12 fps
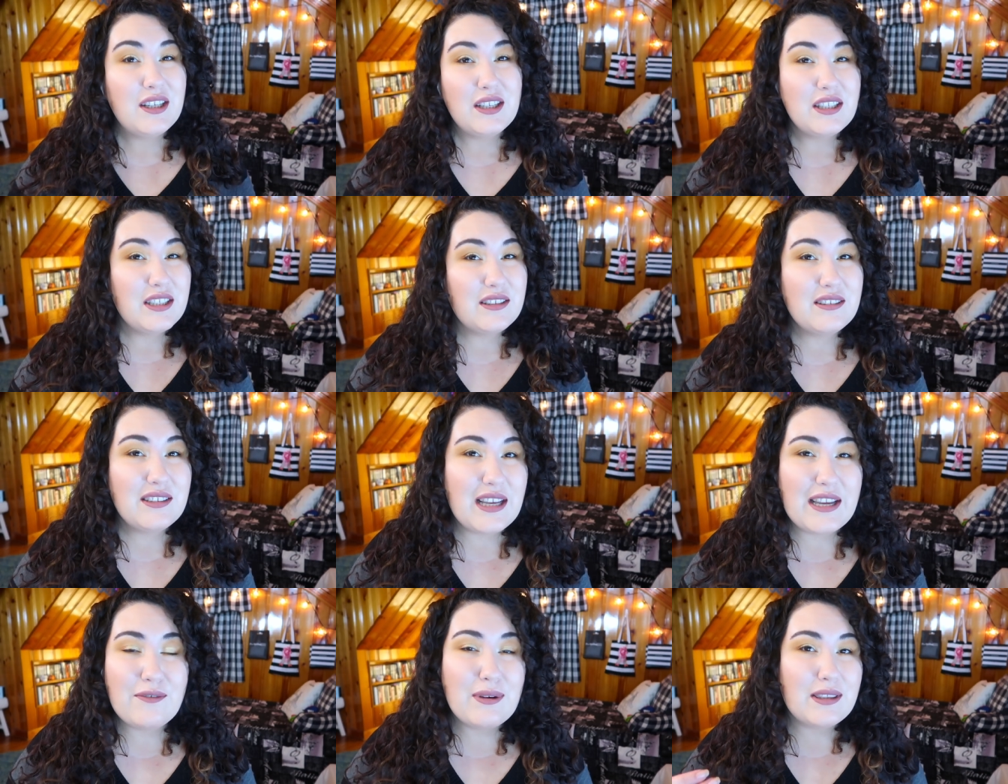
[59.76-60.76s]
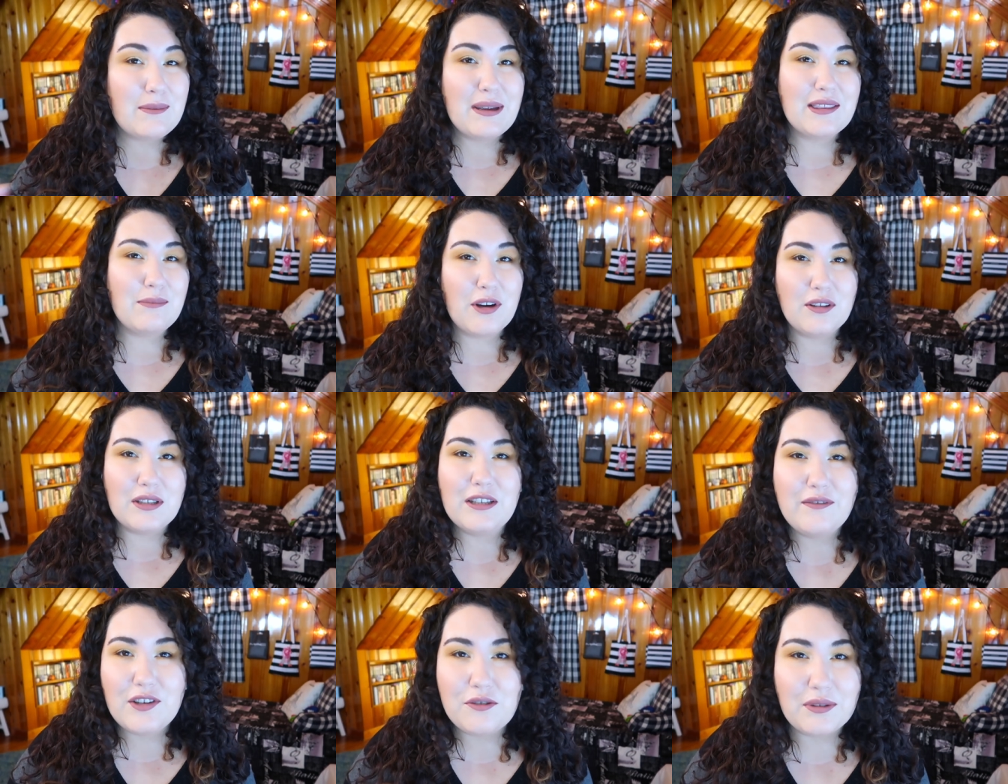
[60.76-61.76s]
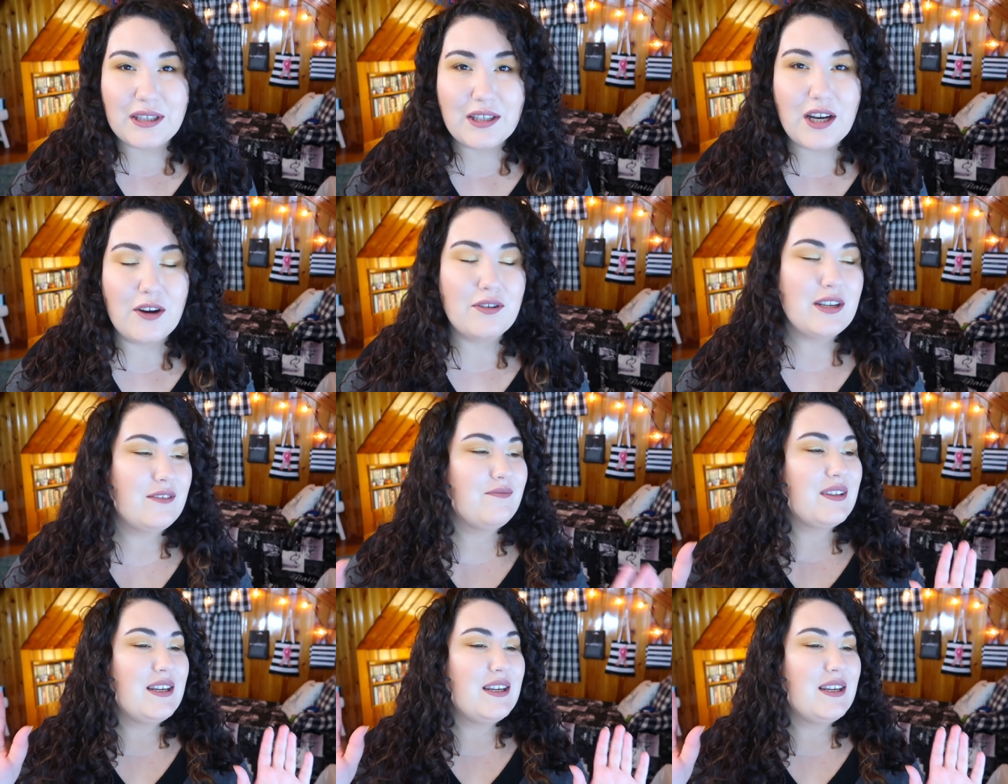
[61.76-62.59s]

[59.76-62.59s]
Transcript: I don't want to make them all individually go, you know?